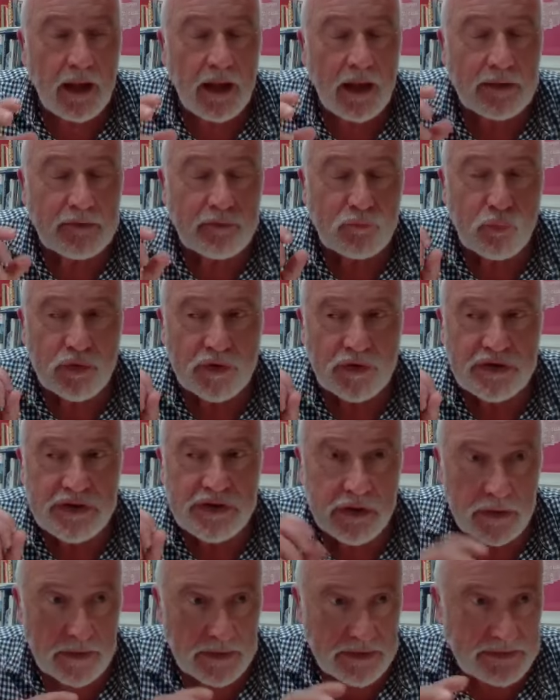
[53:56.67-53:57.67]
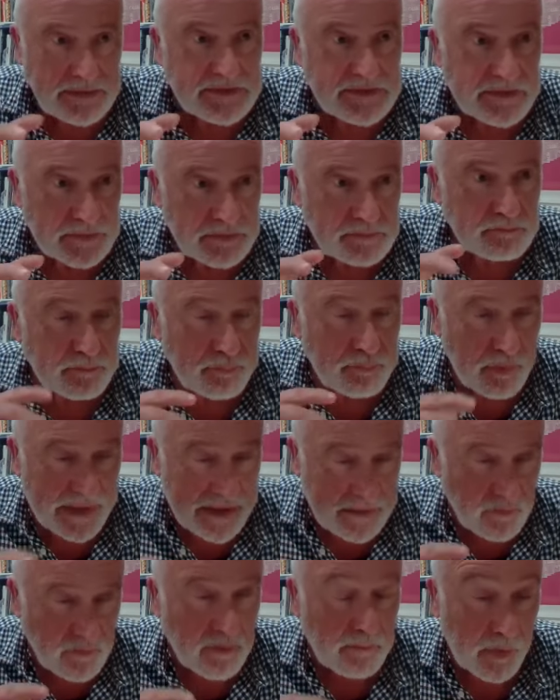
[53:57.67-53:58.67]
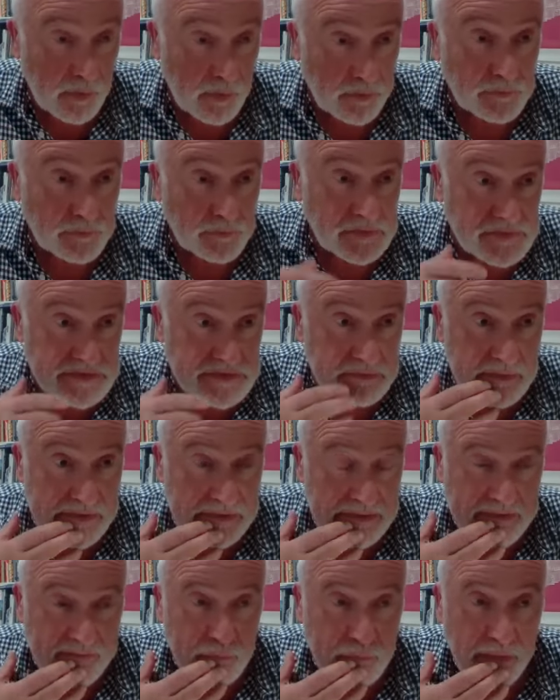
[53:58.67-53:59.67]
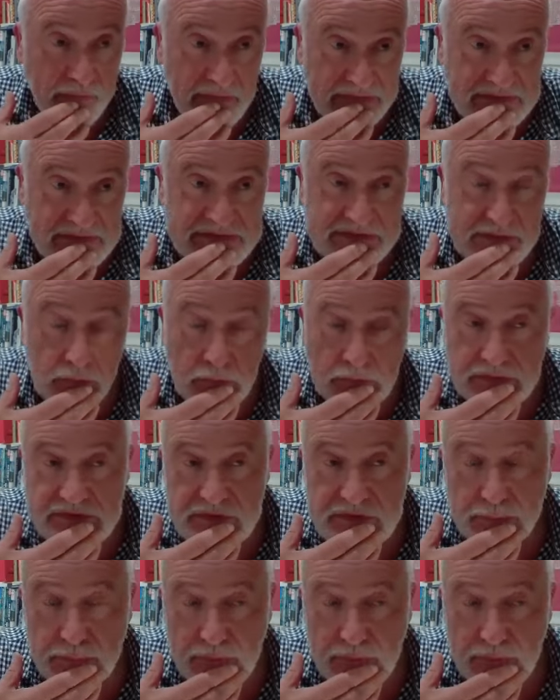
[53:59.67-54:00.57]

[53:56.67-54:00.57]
and were yearning to break the bonds, really, of what they saw as